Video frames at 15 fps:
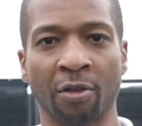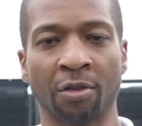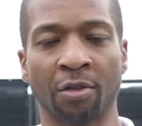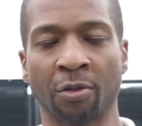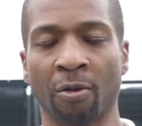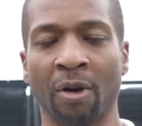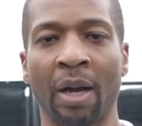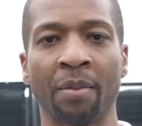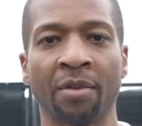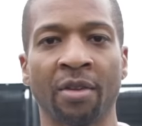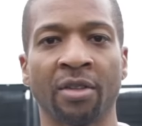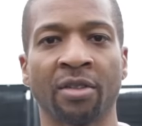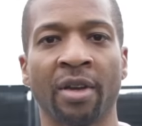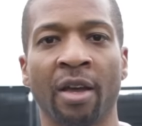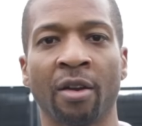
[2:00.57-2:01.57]
So subscribing to
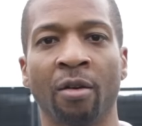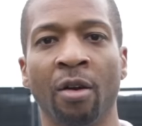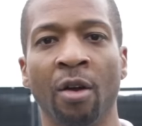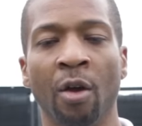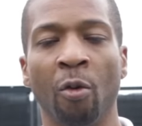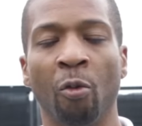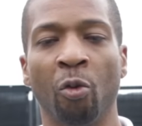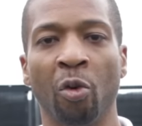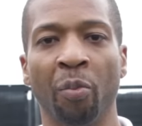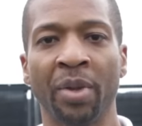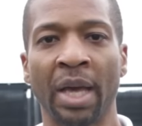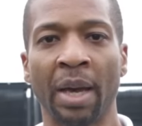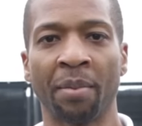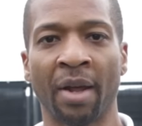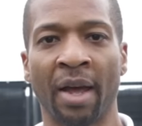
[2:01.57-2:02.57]
the channel will
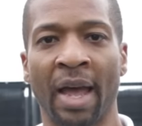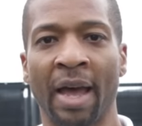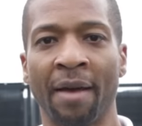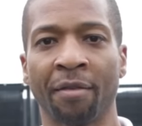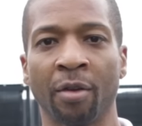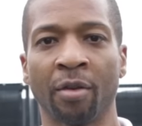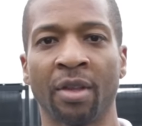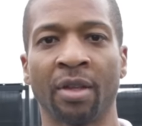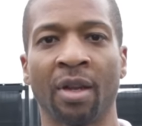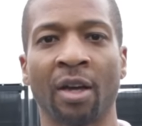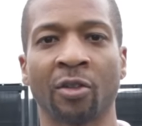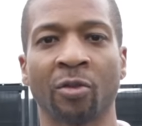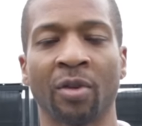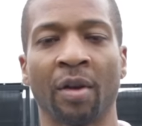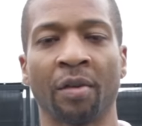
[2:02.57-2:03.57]
be able to have you the
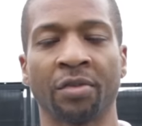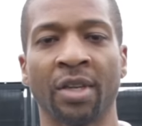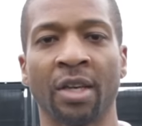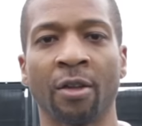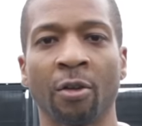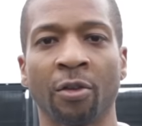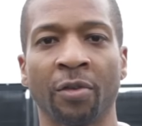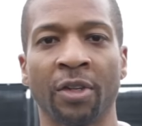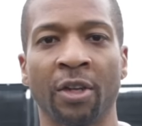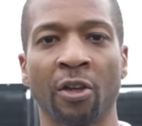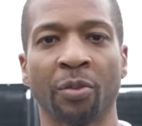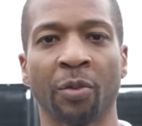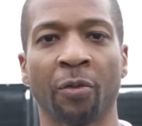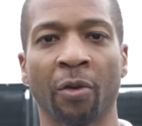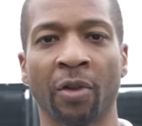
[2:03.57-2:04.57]
luxury of seeing those
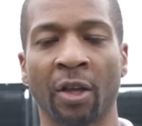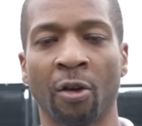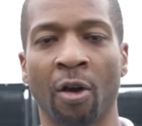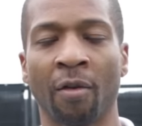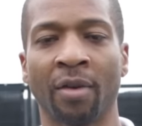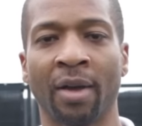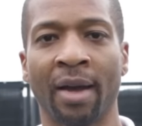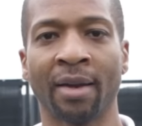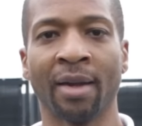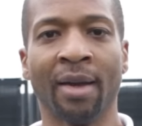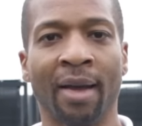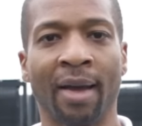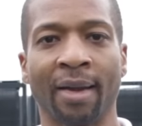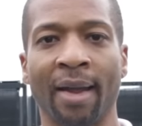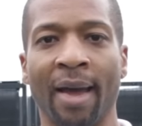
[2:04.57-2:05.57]
videos before they go offline.
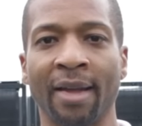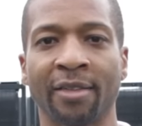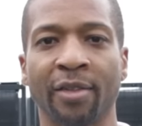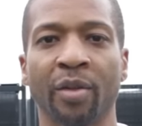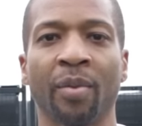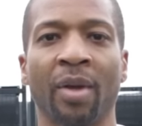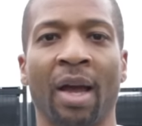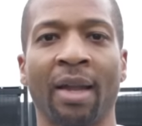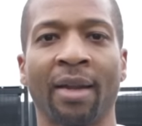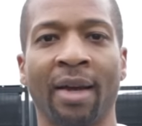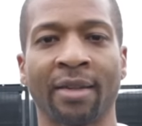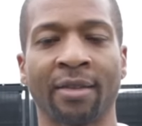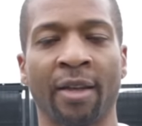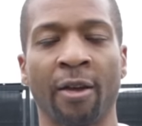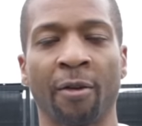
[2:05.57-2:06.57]
And lastly, I'd
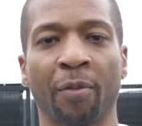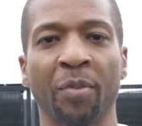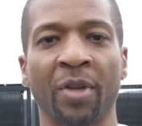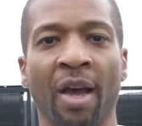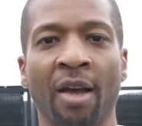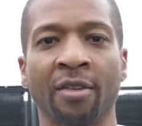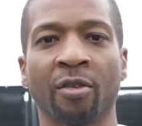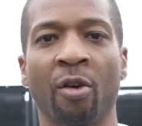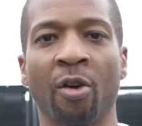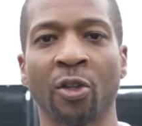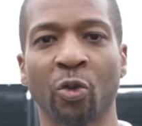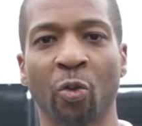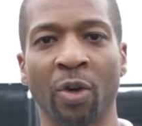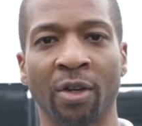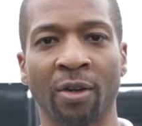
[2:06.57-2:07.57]
like to hear from you guys on
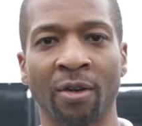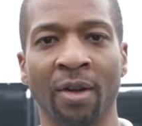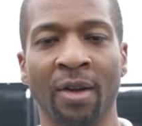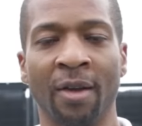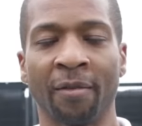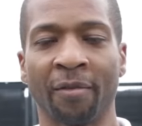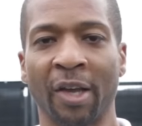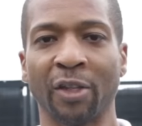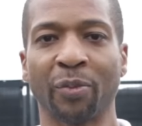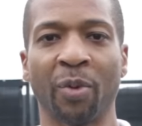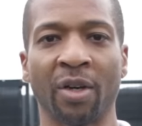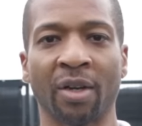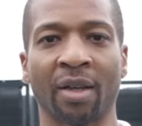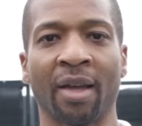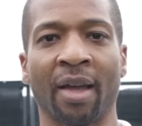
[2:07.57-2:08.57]
Twitter,
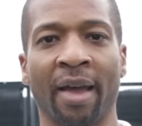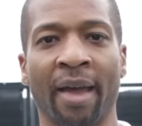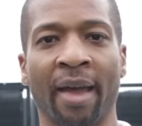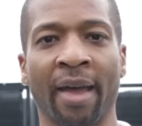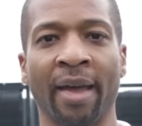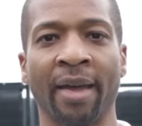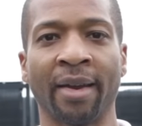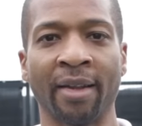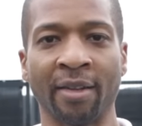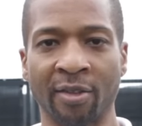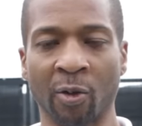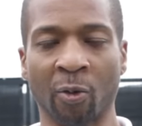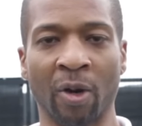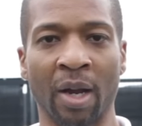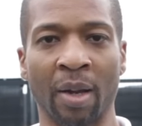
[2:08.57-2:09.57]
Facebook, and
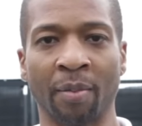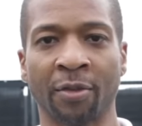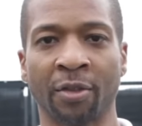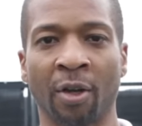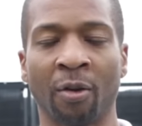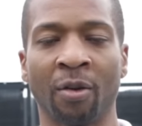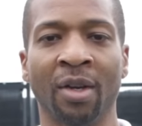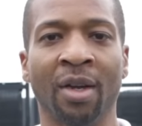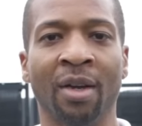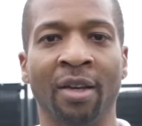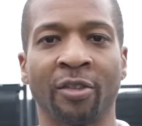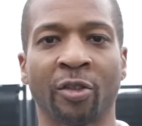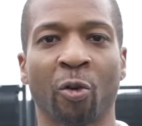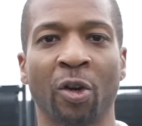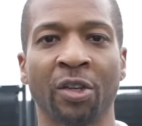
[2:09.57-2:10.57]
Instagram. So
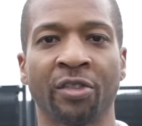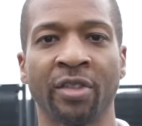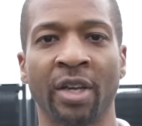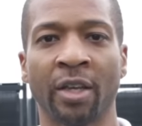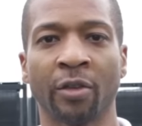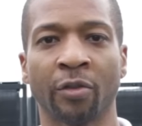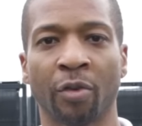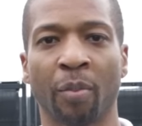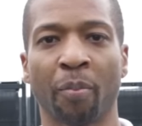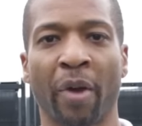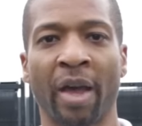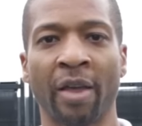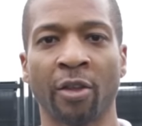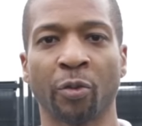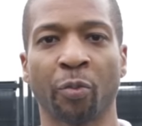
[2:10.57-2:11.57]
this is Chris Jenkins from
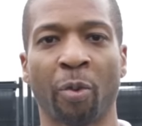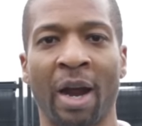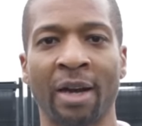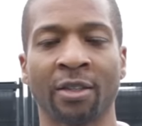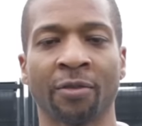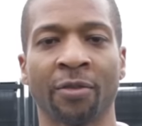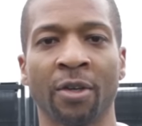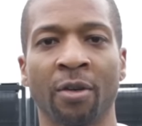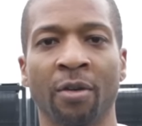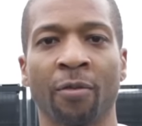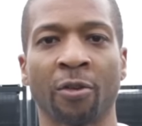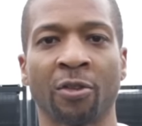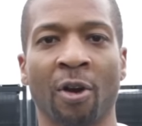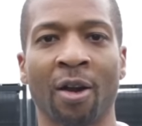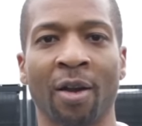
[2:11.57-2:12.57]
Panthers Practice Field
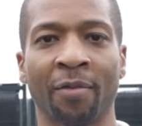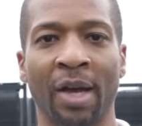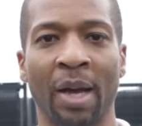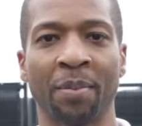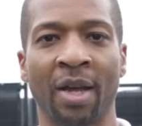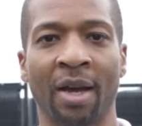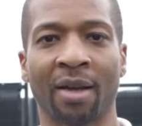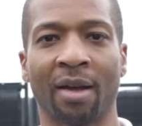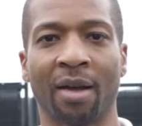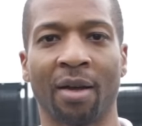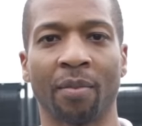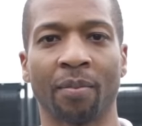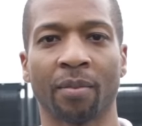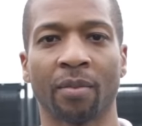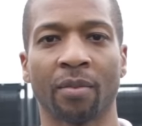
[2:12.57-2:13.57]
for
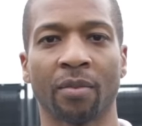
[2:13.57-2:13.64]
CharlotteVibe.com.